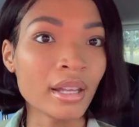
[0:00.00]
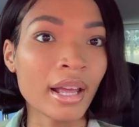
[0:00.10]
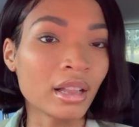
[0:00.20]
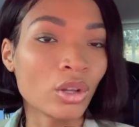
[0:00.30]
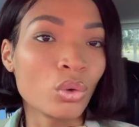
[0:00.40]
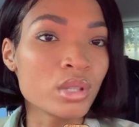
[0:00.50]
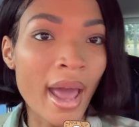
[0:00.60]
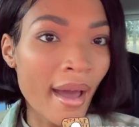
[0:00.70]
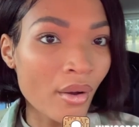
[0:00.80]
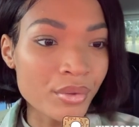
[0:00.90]
like little
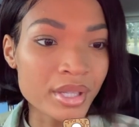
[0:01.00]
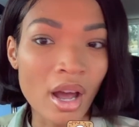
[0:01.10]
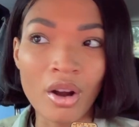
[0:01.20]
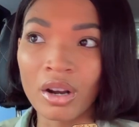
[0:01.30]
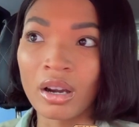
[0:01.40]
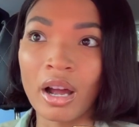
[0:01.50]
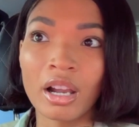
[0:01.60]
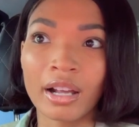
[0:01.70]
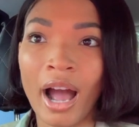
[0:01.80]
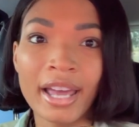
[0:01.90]
towns that are
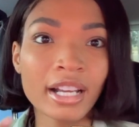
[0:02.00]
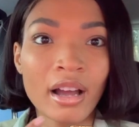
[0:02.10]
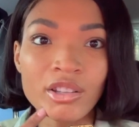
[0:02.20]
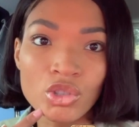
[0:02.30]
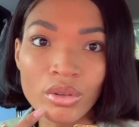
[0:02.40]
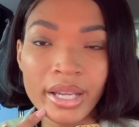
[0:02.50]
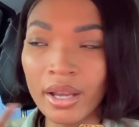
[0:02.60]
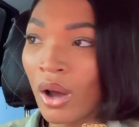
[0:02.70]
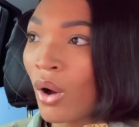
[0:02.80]
kind of country